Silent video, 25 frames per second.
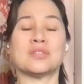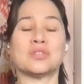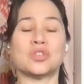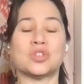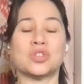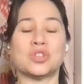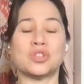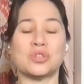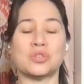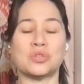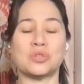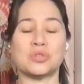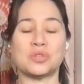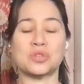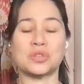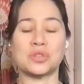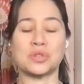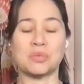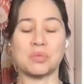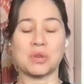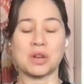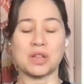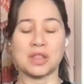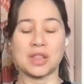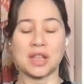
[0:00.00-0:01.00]
Choose
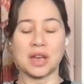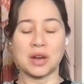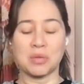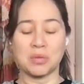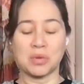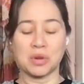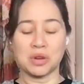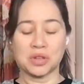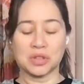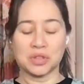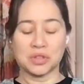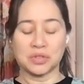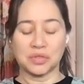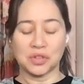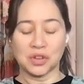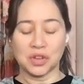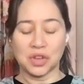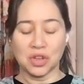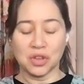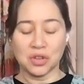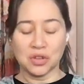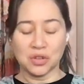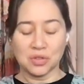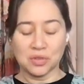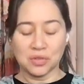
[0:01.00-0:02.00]
the one that works for
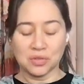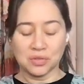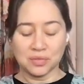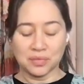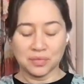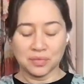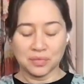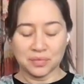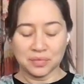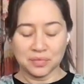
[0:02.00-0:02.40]
you.